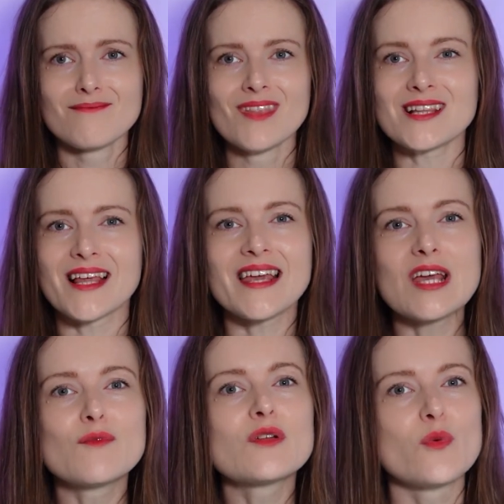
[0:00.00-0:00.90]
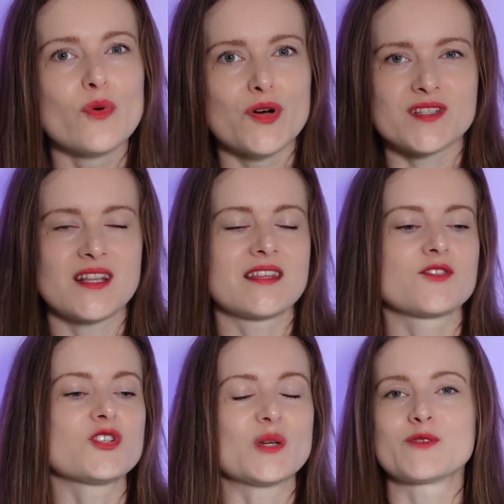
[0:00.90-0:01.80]
Like even worse than the
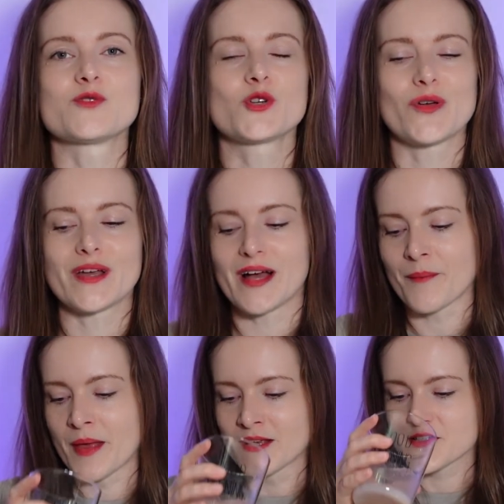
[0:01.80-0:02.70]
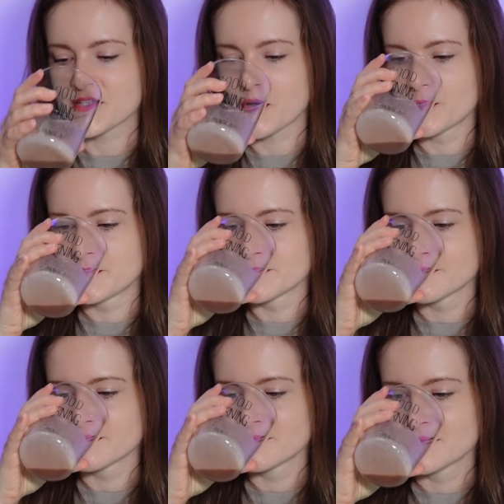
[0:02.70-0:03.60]
cheapest chewing gum. So
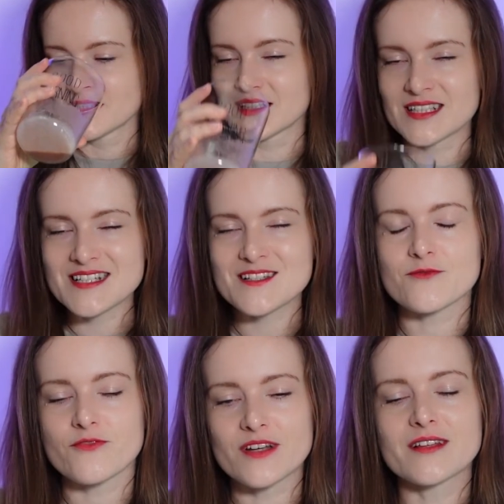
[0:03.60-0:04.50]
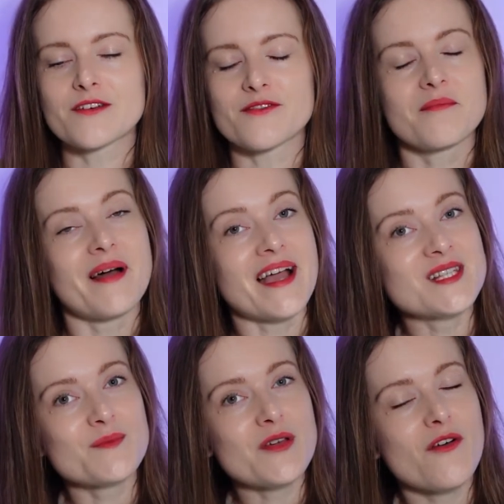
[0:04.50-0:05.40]
this really
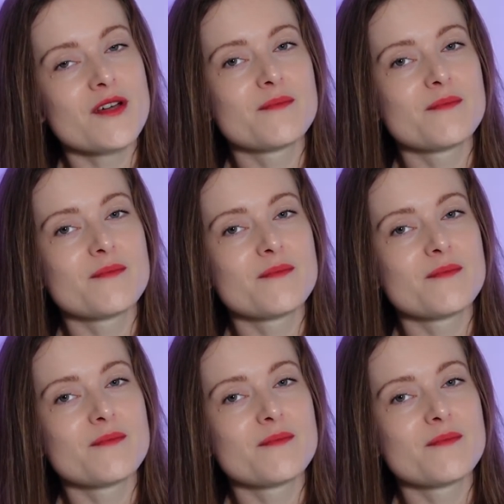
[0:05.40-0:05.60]
reminds me of it,